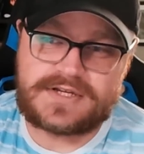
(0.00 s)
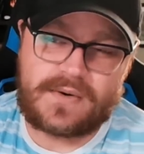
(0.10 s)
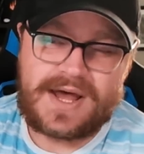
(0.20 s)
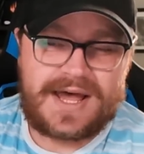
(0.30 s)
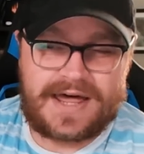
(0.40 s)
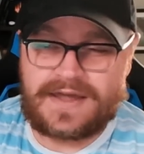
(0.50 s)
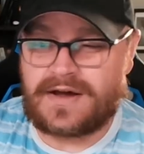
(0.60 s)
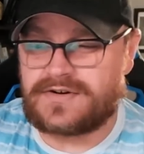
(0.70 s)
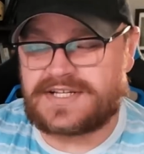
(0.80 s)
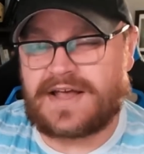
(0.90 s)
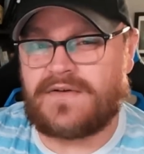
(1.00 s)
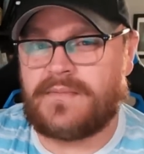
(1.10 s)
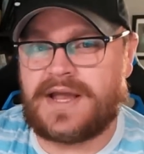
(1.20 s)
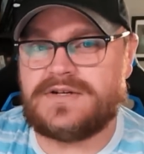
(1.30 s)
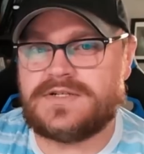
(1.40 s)
So I think Hunter's
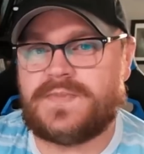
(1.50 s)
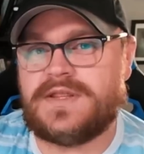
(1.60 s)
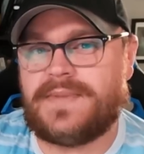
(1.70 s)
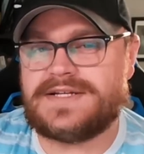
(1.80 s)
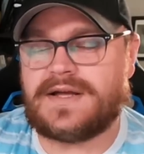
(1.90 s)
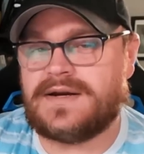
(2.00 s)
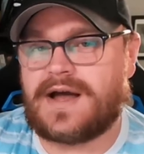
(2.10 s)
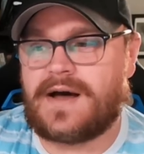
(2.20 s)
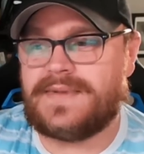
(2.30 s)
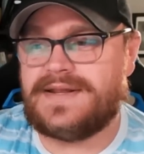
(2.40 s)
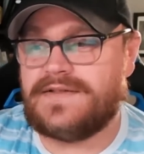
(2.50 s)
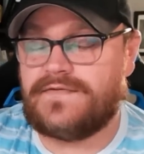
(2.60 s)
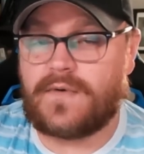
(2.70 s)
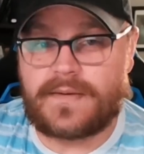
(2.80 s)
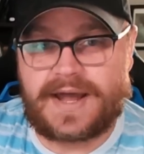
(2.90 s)
Talent might just be the best uncommon in the
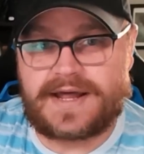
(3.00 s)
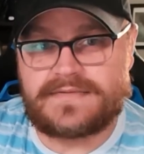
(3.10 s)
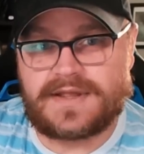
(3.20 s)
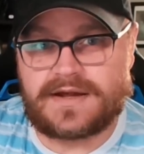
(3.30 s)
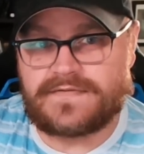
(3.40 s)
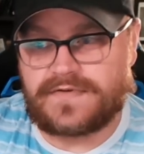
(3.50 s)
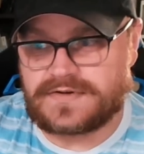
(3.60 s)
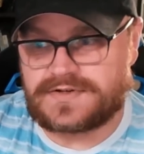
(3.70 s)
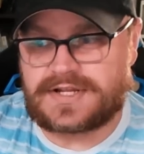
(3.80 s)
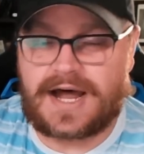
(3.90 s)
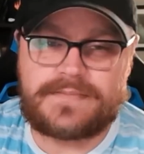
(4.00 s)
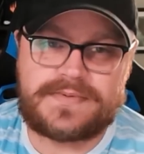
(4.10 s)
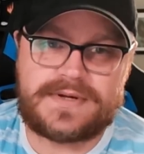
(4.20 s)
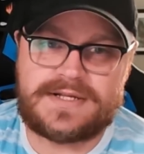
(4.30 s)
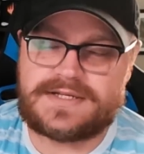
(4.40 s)
format, like full
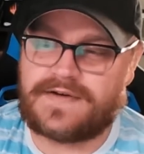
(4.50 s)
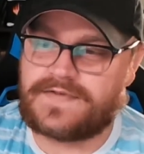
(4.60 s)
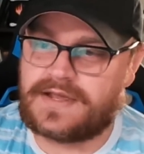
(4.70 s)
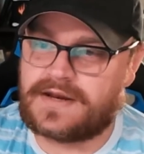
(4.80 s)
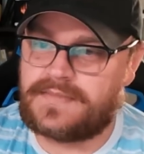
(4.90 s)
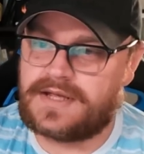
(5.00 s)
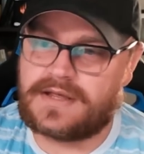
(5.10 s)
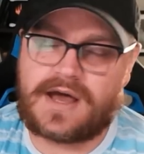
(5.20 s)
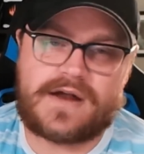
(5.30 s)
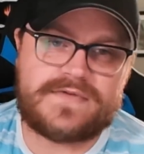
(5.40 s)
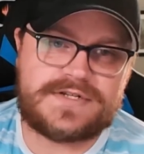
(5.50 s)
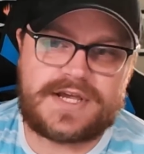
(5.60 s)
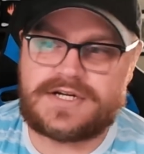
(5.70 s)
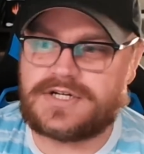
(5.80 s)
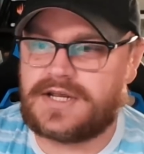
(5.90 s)
stop. It's definitely going to be in the
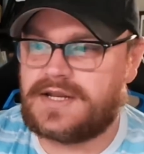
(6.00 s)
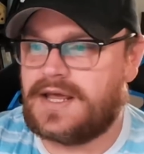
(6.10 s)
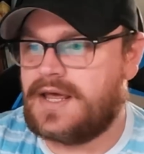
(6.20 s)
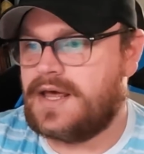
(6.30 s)
conversation.